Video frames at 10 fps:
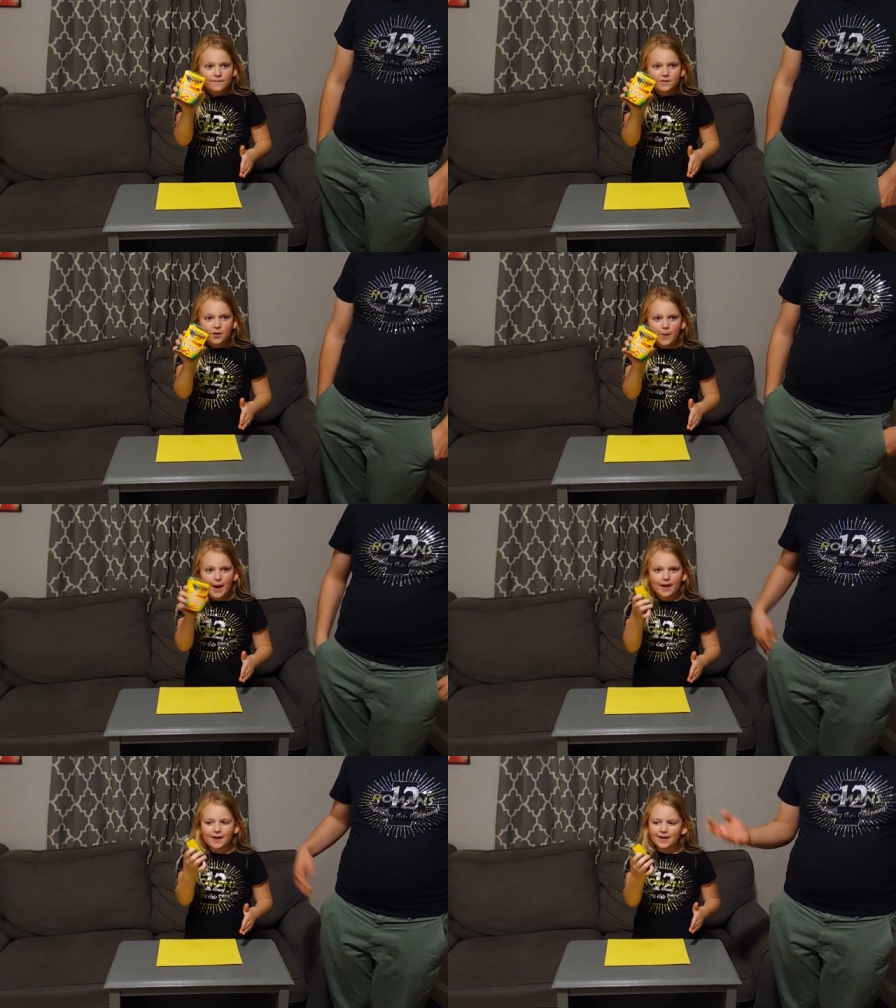They're
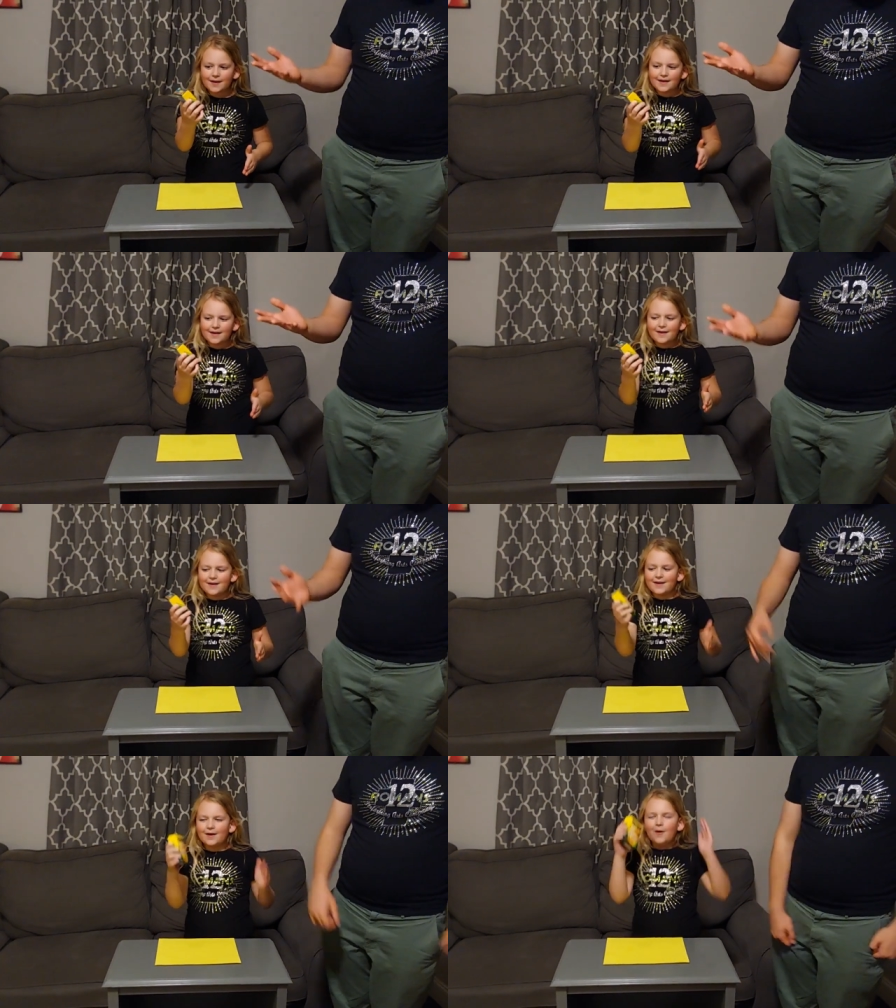back?
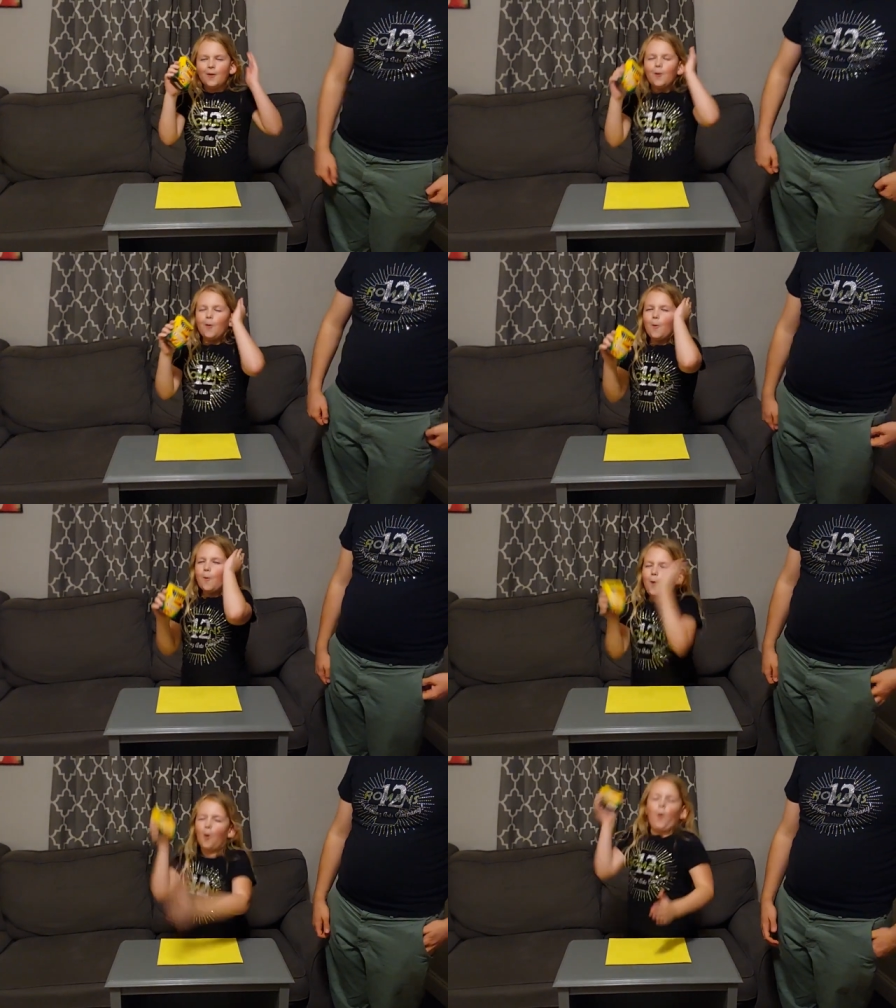
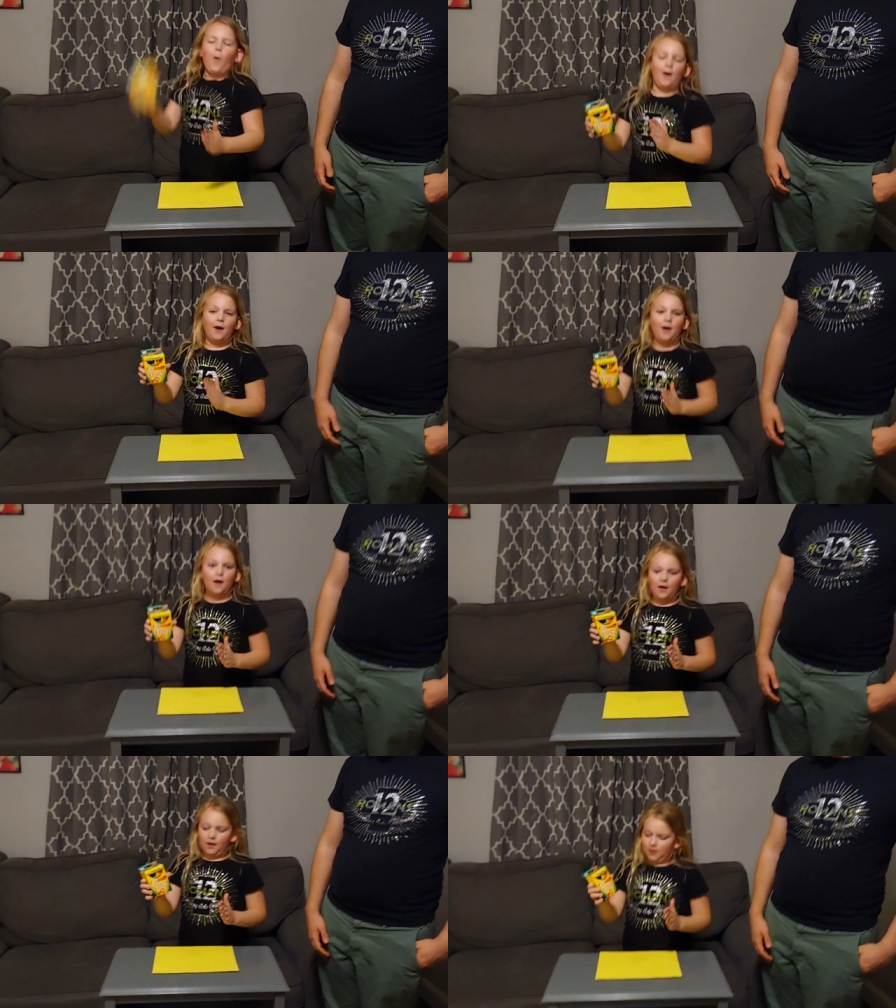
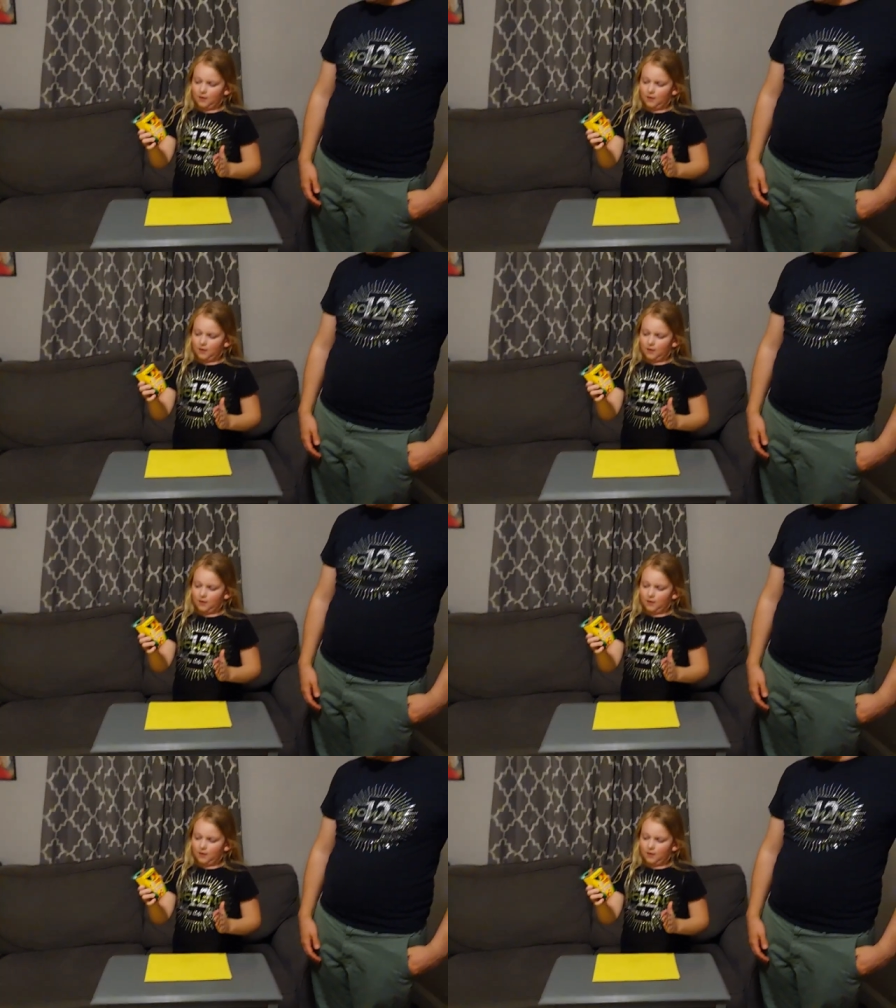Oh man,